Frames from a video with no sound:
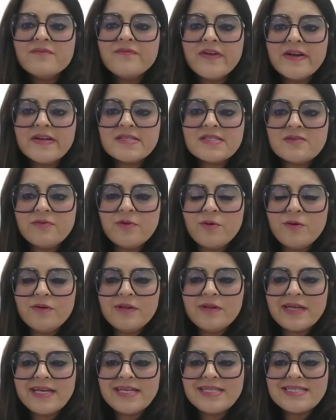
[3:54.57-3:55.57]
First of
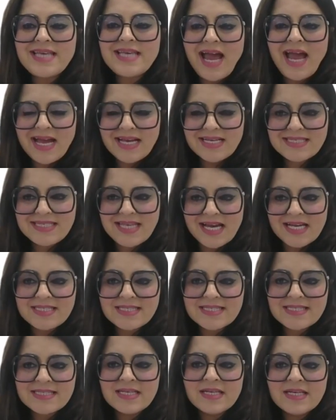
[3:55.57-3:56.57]
all, it's
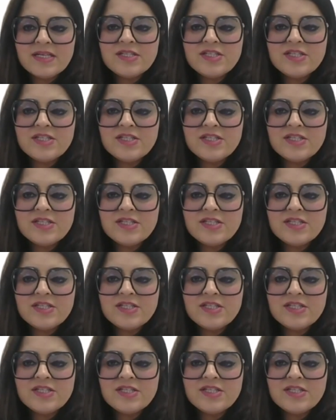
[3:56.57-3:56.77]
access